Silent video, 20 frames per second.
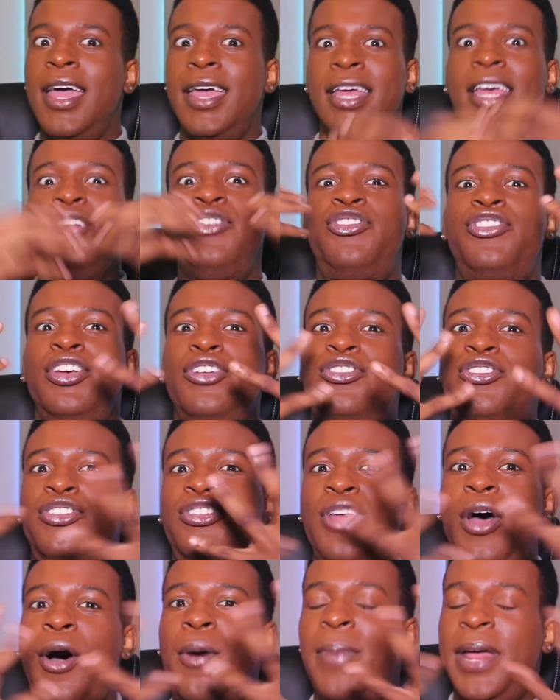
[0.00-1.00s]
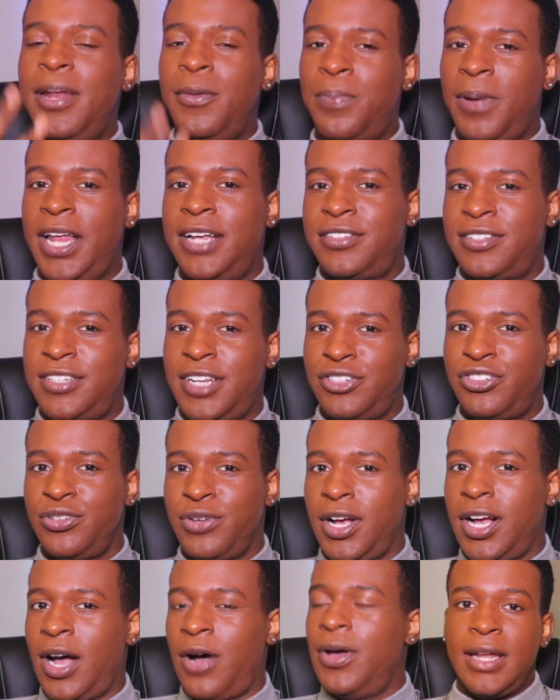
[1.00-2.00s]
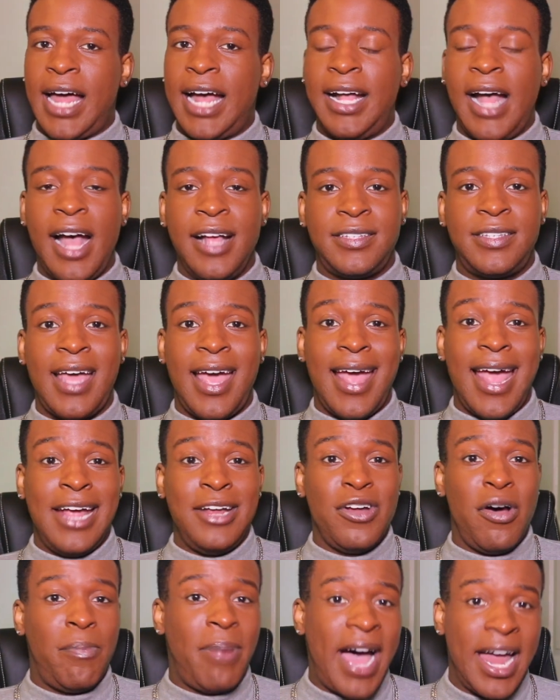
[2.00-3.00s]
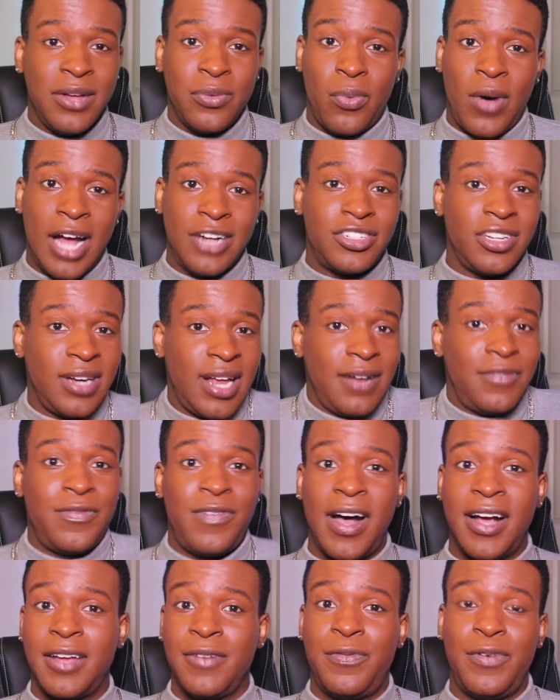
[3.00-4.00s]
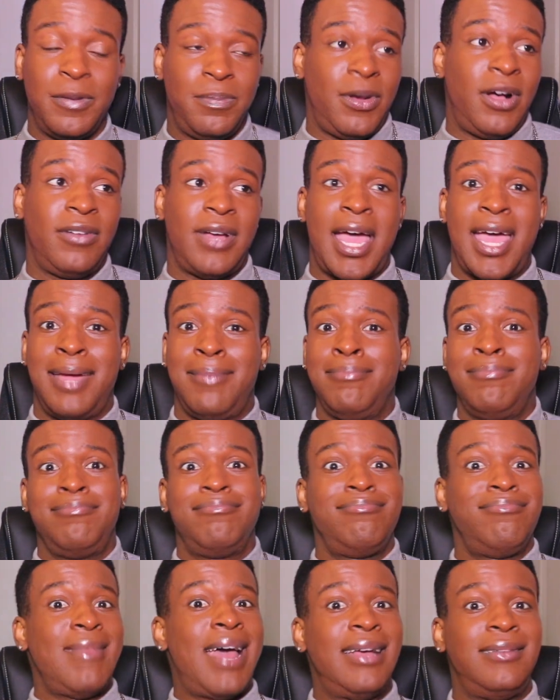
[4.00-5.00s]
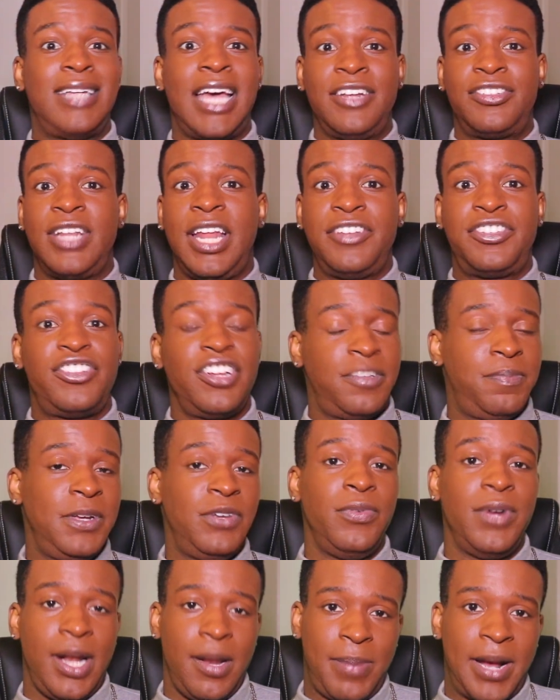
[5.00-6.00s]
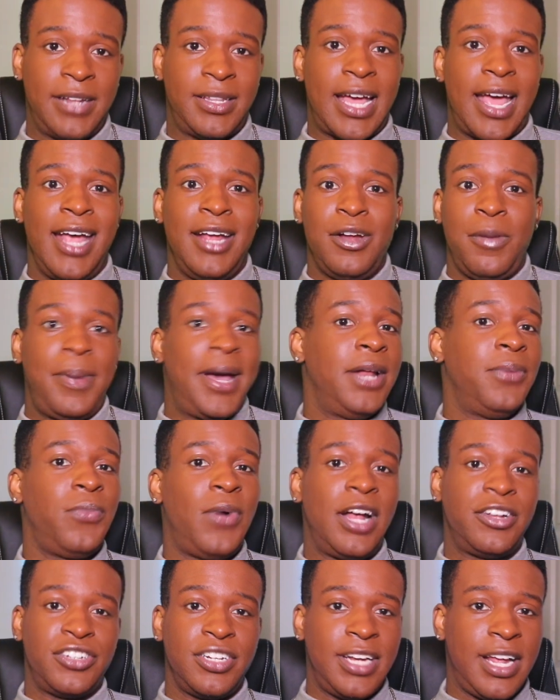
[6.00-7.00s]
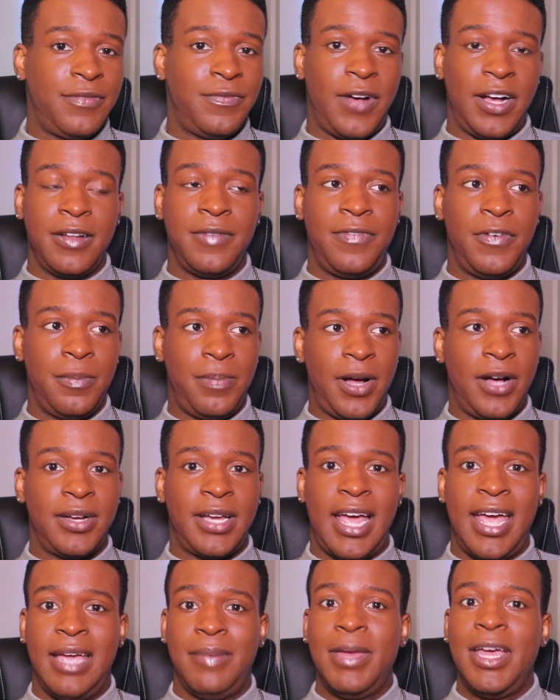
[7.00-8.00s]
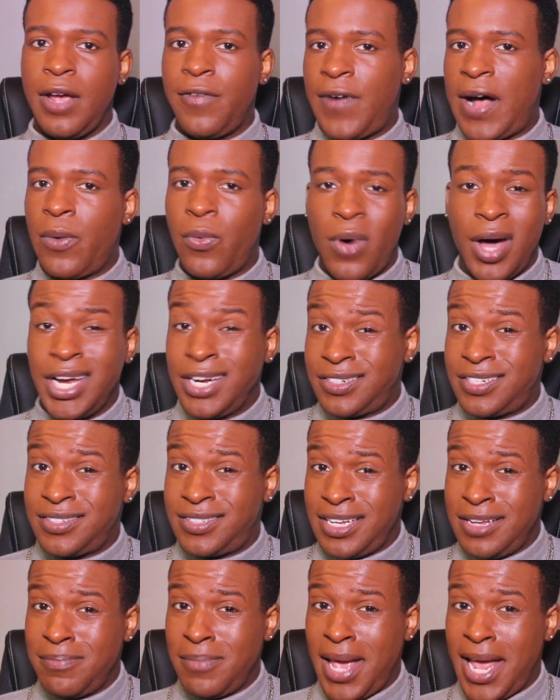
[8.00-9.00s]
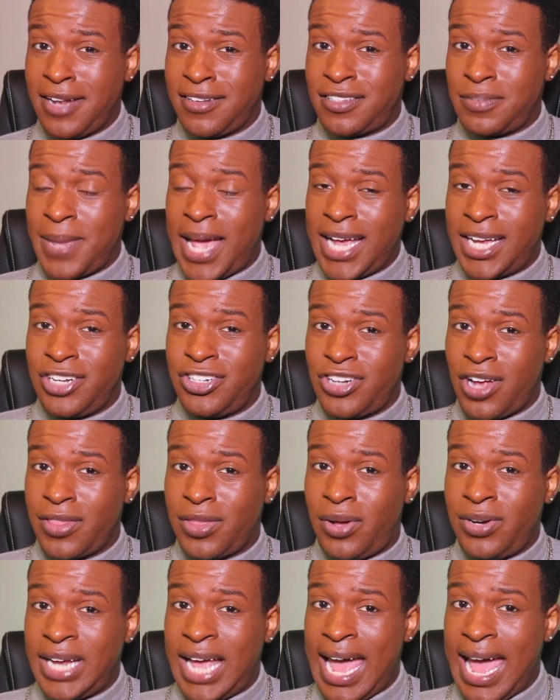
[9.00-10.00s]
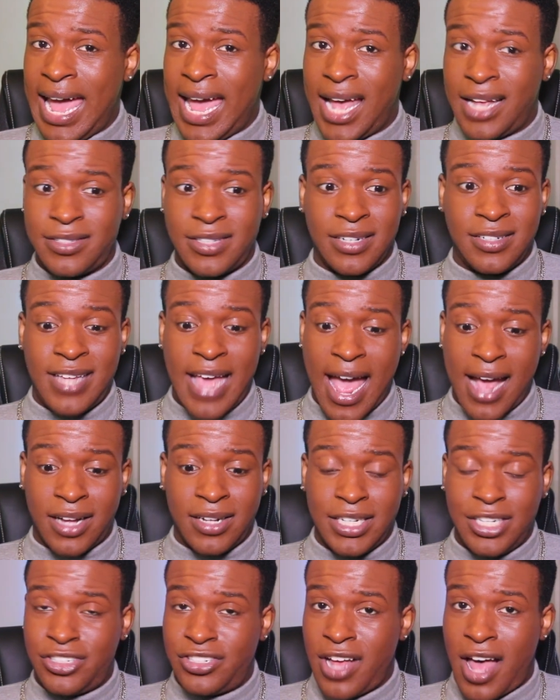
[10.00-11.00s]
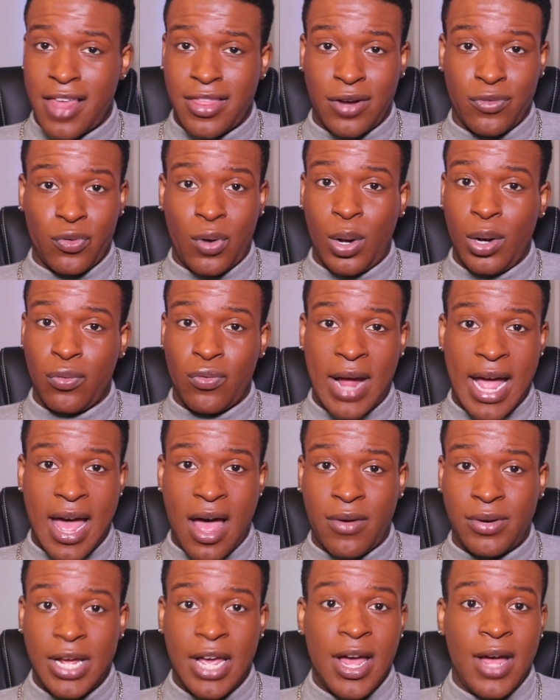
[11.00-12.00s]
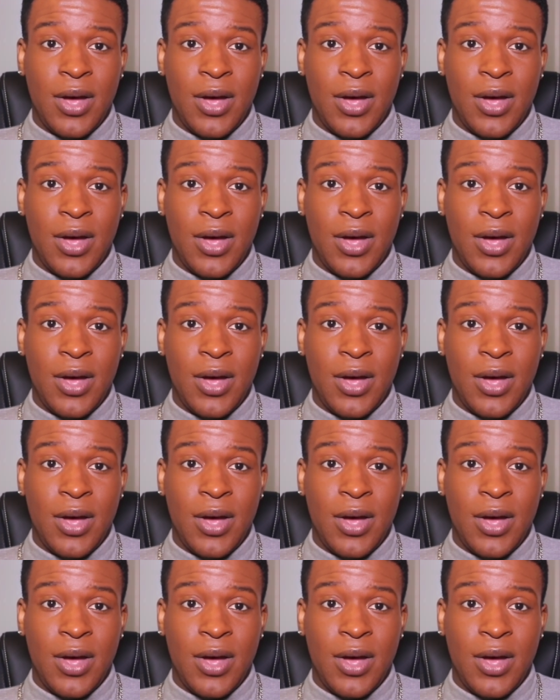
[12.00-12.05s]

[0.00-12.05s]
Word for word: it's just so many places that you could go. Like I said, ain't nobody watching that fucking football game. Like that's let's just be real about that. Ain't nobody watching that fucking football game. If I wanted to see men smack each other on the ass and tackle each other and roll around